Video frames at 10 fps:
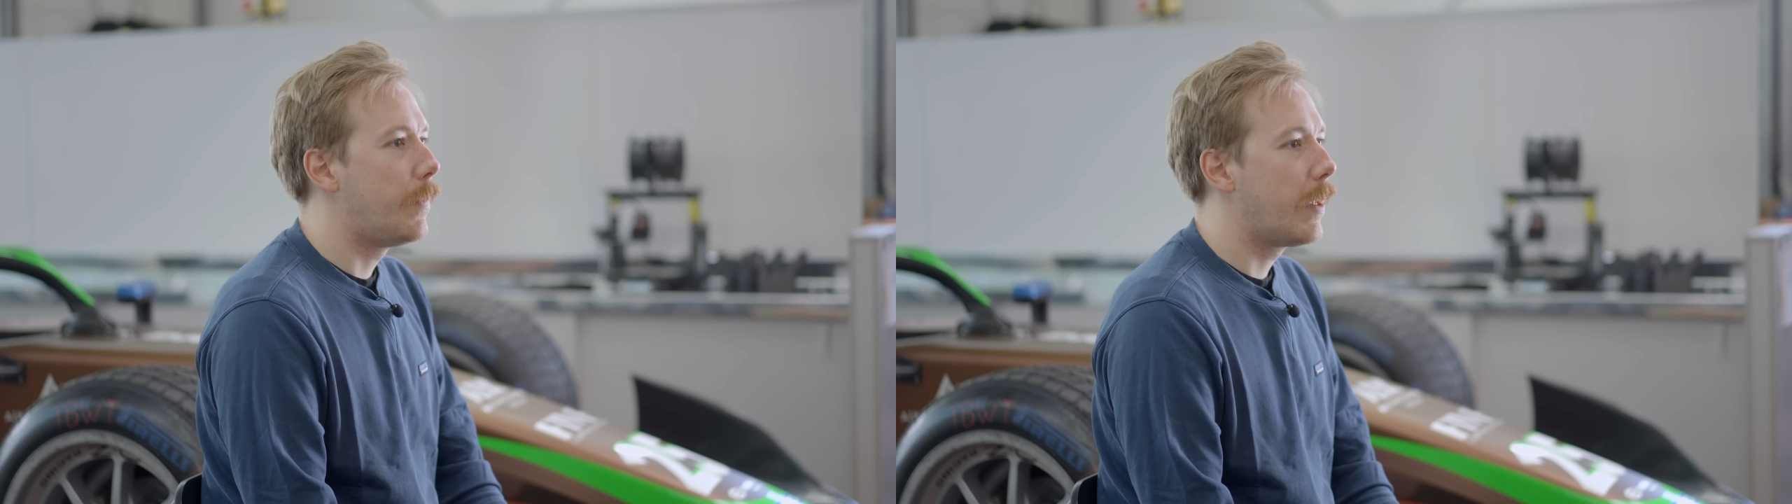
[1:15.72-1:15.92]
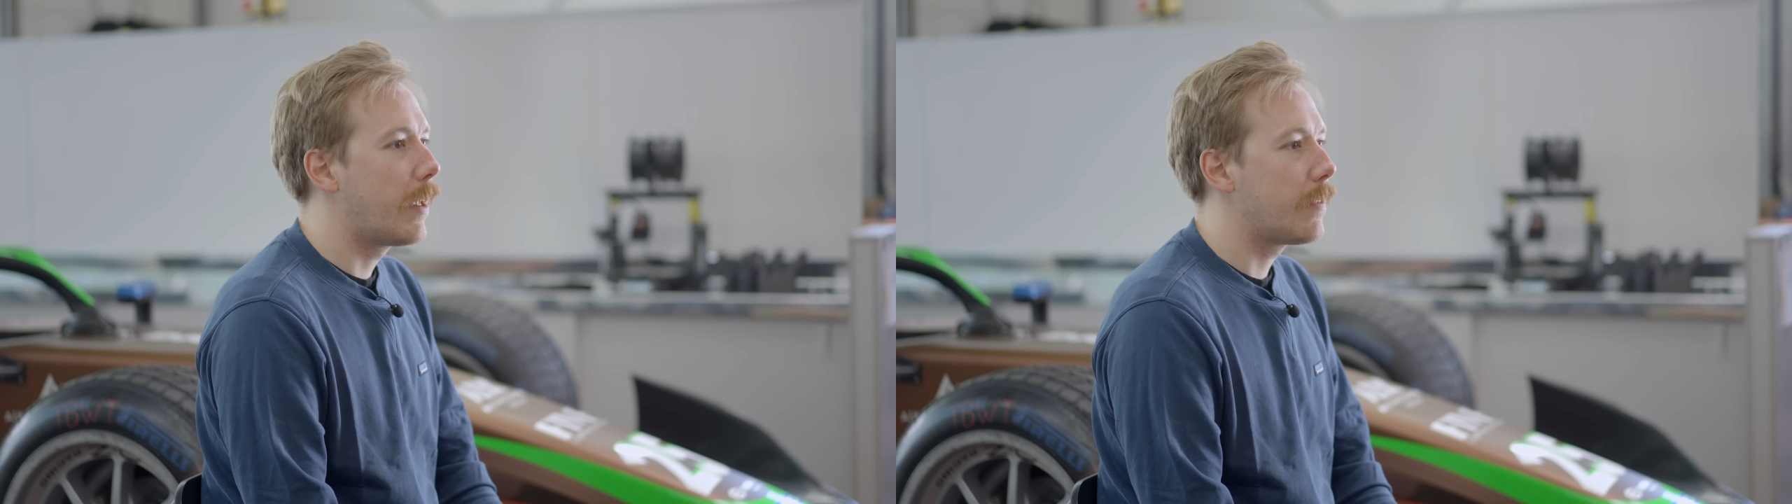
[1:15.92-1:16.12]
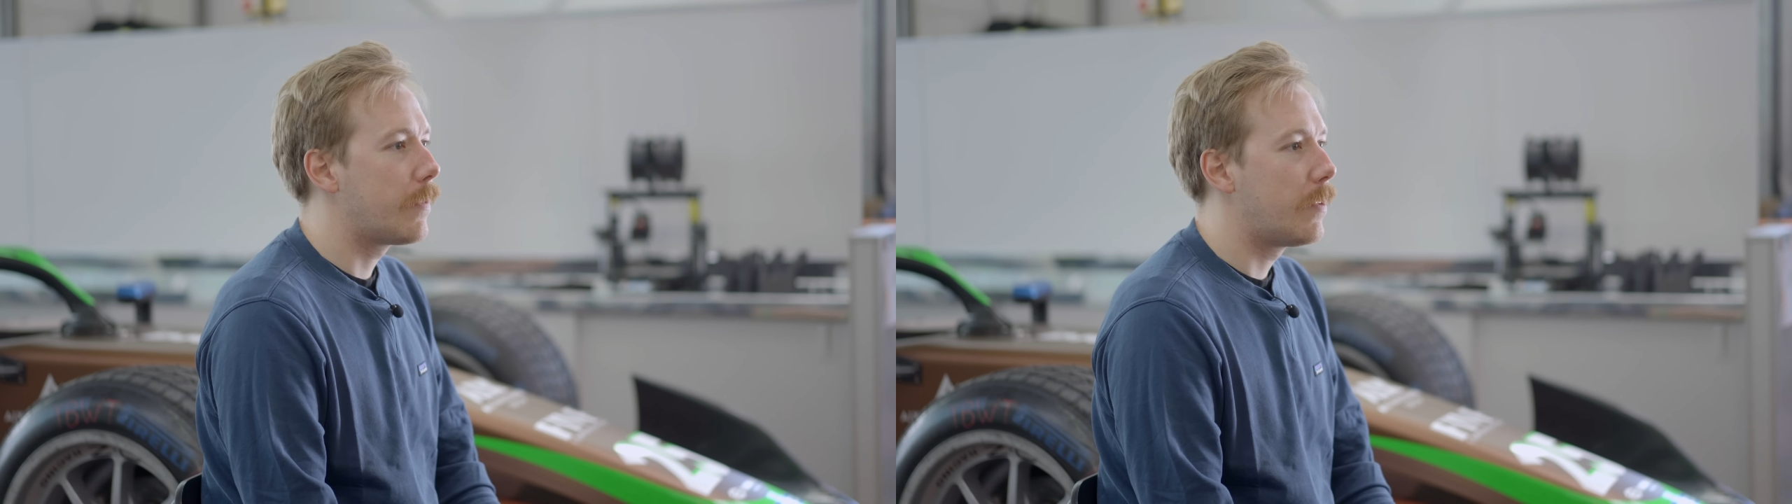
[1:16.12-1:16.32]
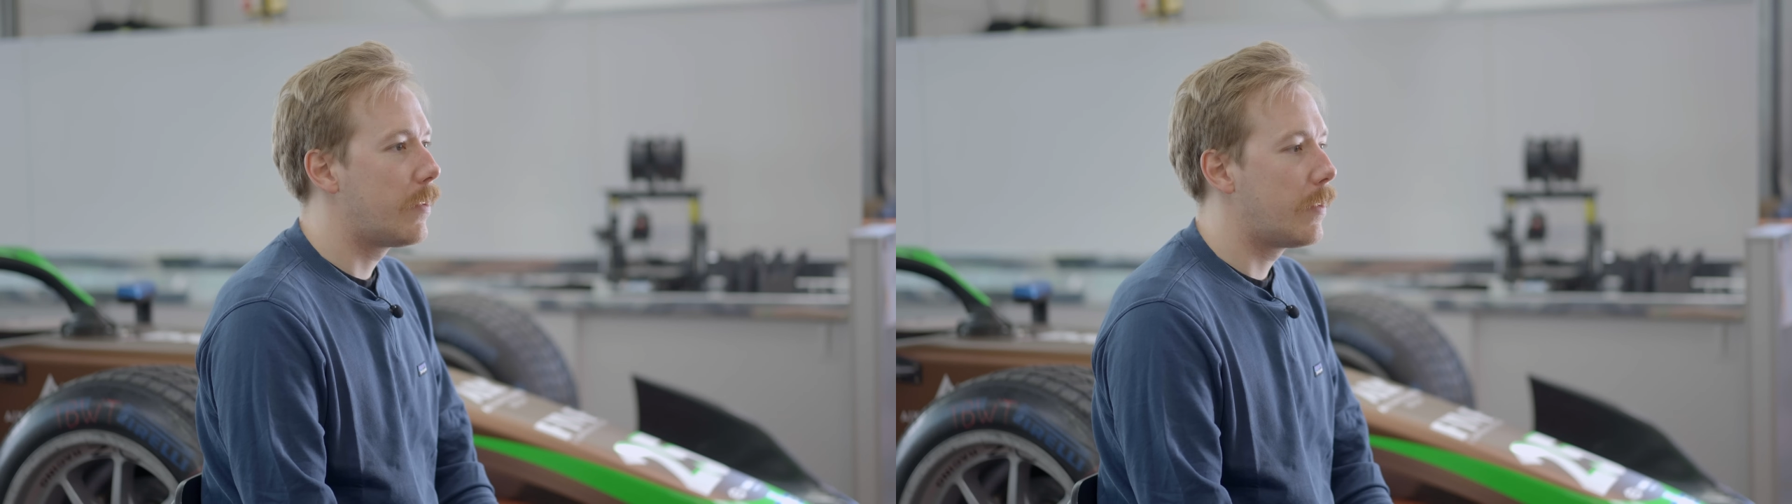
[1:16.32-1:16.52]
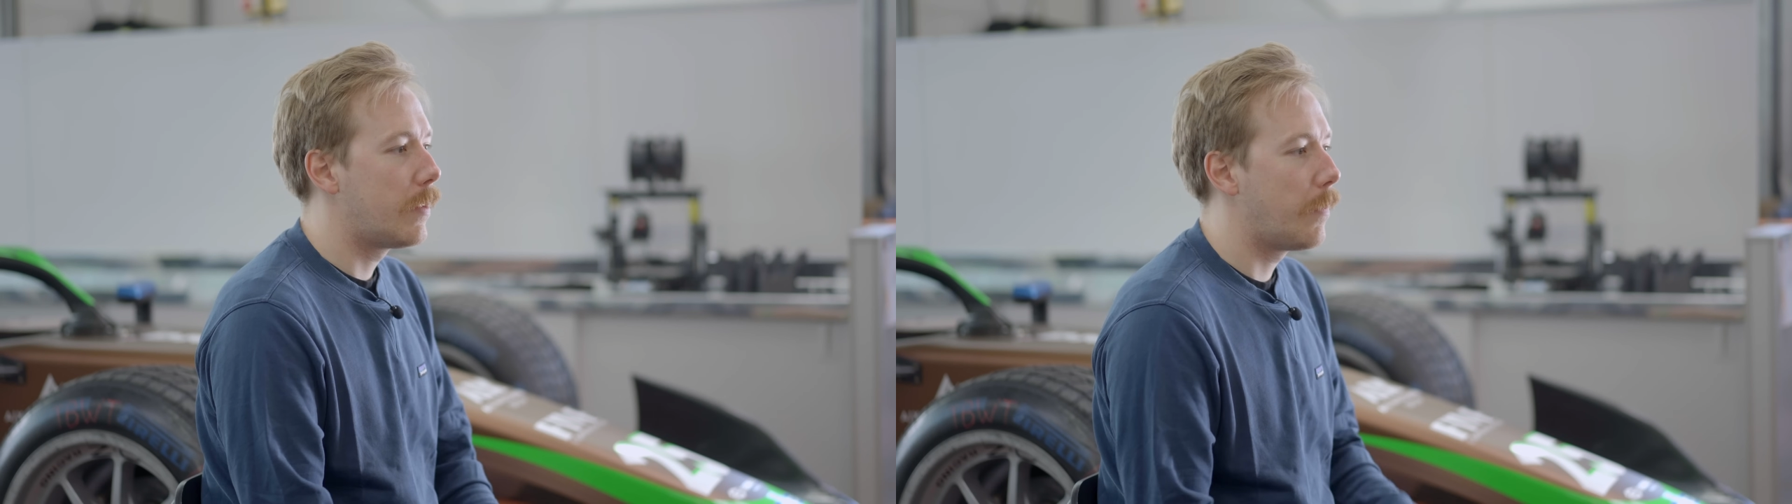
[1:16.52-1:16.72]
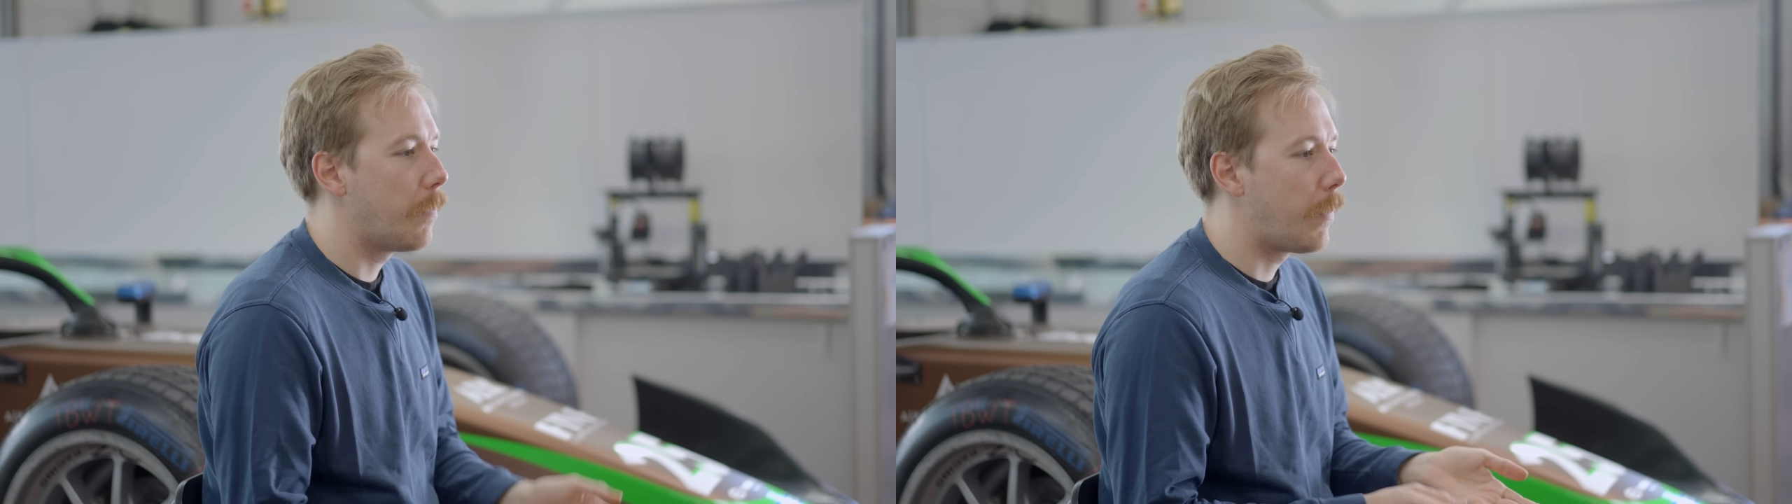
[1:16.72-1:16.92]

biggest